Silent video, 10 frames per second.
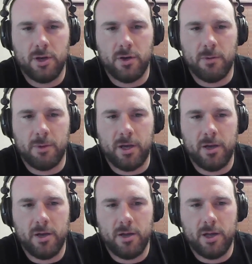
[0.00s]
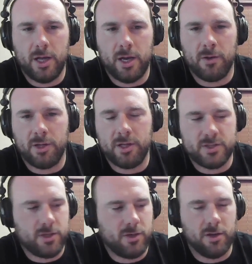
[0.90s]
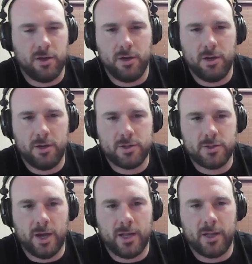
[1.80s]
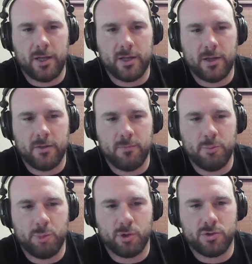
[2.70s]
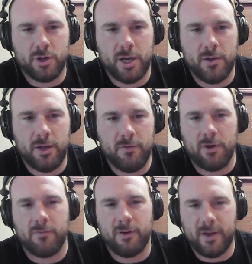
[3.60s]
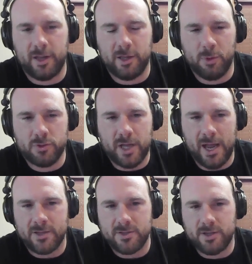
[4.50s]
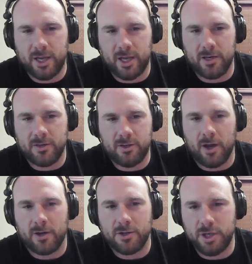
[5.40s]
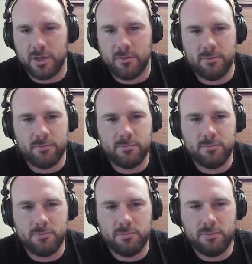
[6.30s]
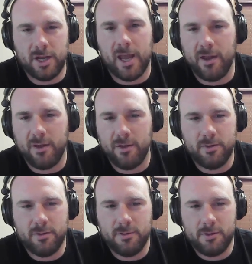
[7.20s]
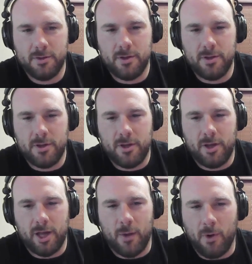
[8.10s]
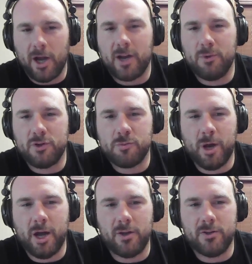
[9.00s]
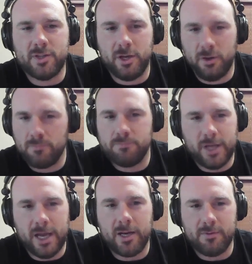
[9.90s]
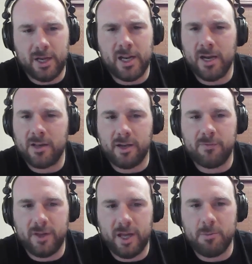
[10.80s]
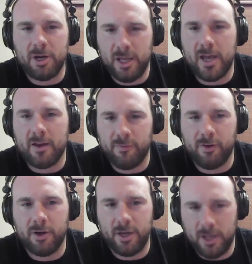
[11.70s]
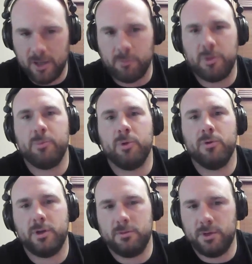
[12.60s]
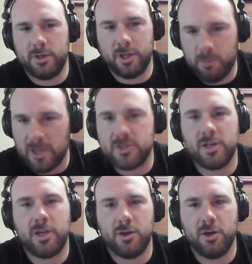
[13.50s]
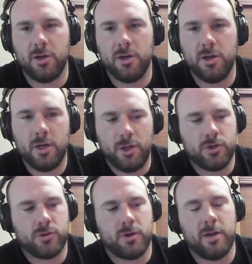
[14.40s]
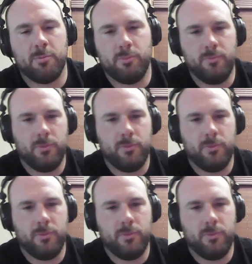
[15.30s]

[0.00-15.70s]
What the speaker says: You know what I mean? And I don't think that's good. So I like to portray, even if I've had the most kicking dog day, I walk in with a smile and say, daddy had a tough day, but he had fun and he helped people and did the best that he could, and try and